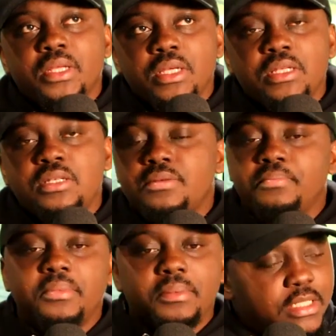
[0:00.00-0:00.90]
is
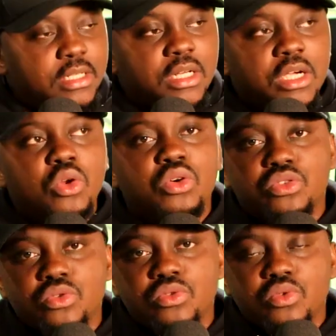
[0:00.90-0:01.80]
basically
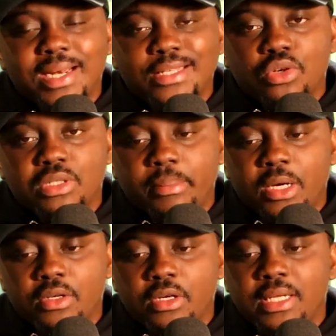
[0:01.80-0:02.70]
close to what I talked
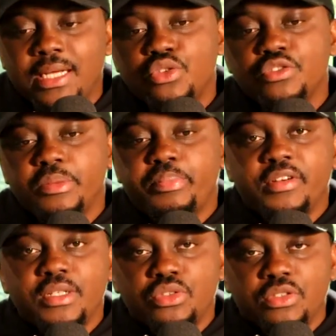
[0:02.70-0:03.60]
about earlier, to
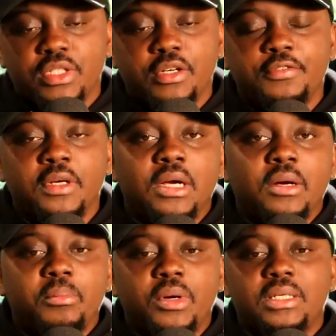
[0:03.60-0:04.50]
reparent yourself,
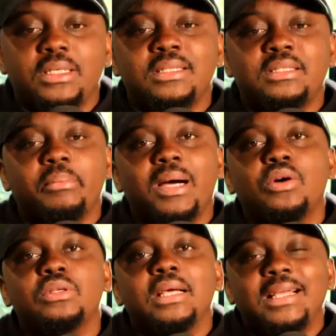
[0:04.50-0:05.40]
but it's
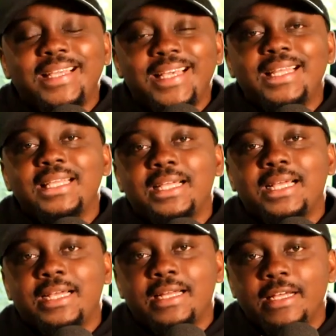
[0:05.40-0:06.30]
about
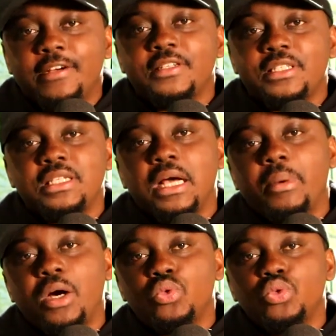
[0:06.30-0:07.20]
gaining clarity
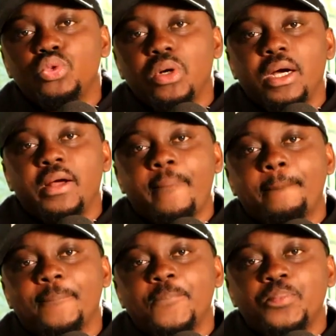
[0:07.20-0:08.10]
about who you are.
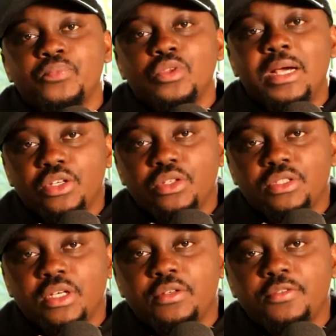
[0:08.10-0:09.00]
Tell
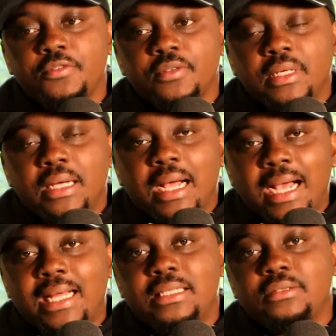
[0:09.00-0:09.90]
yourself
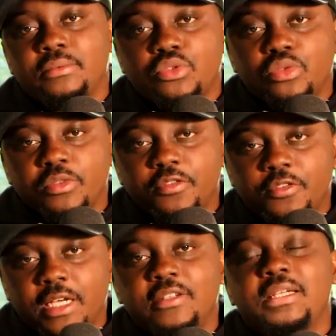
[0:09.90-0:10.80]
and to be
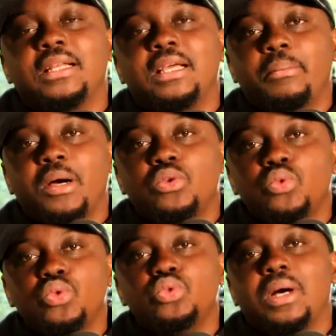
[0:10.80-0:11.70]
very clear about
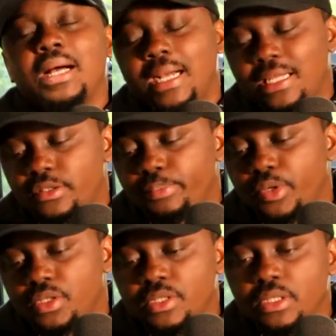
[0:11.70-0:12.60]
who you are as a
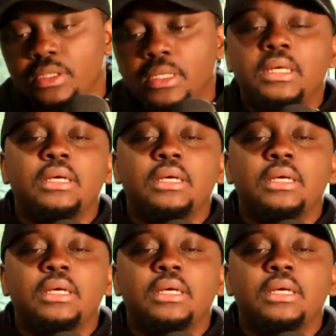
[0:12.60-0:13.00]
person,